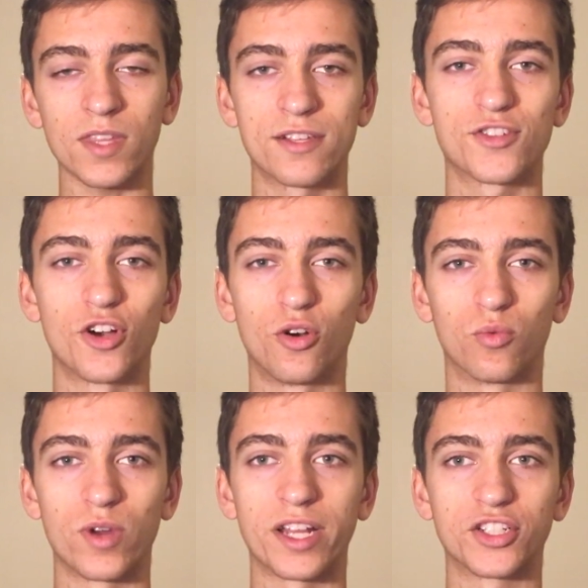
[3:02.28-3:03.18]
So
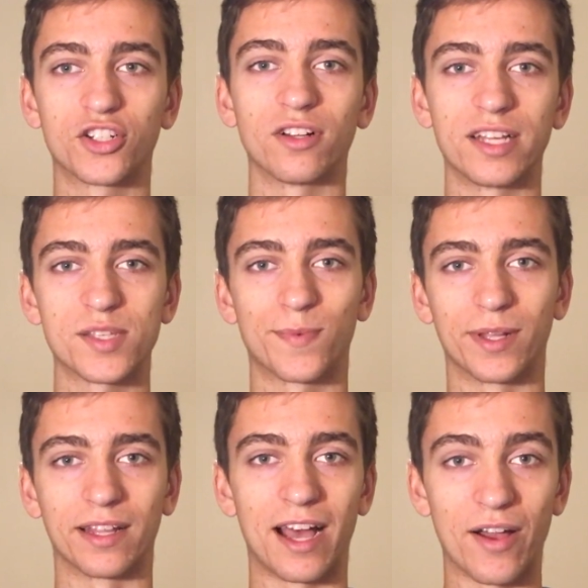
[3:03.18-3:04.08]
running shirtless
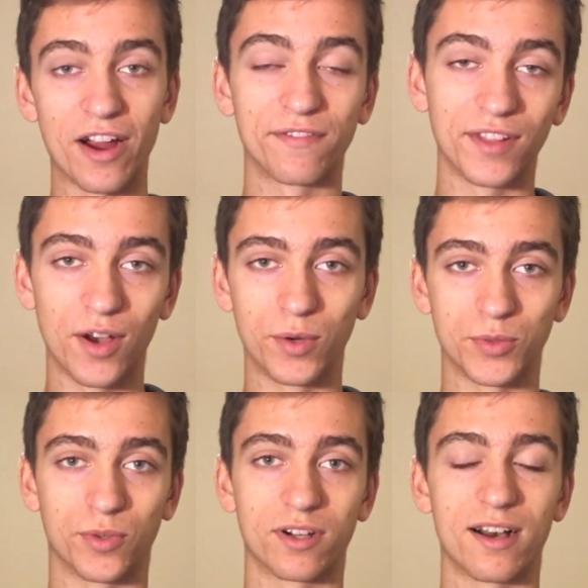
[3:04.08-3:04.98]
will allow airflow, which
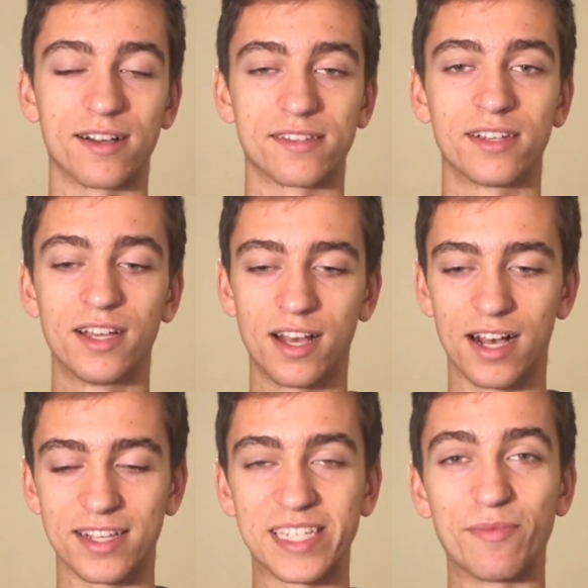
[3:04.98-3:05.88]
will cause
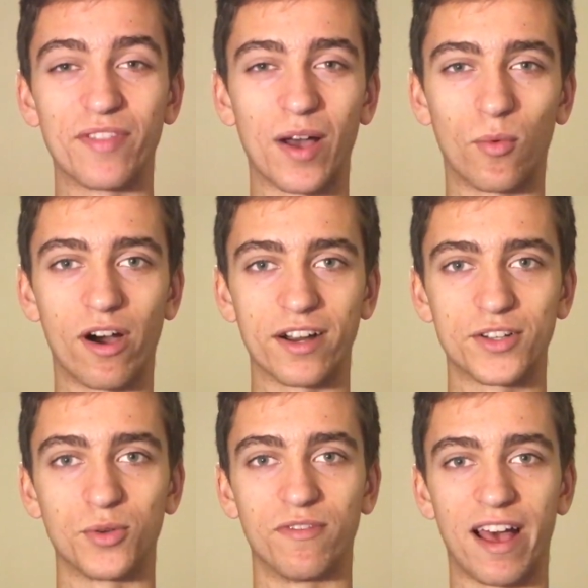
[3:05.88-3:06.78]
some of that water
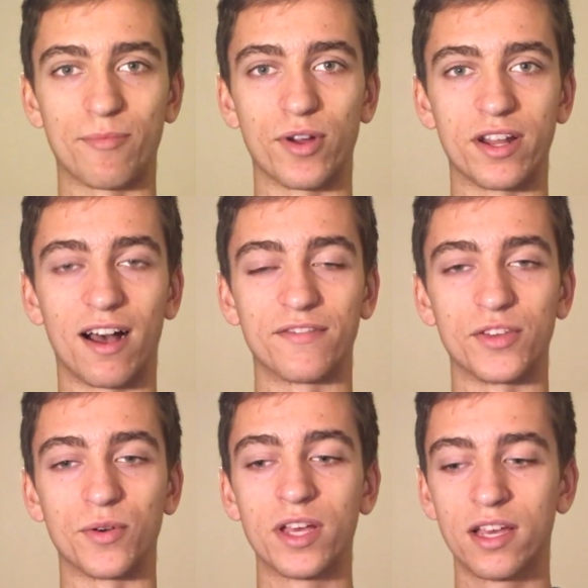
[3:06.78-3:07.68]
to evaporate off you.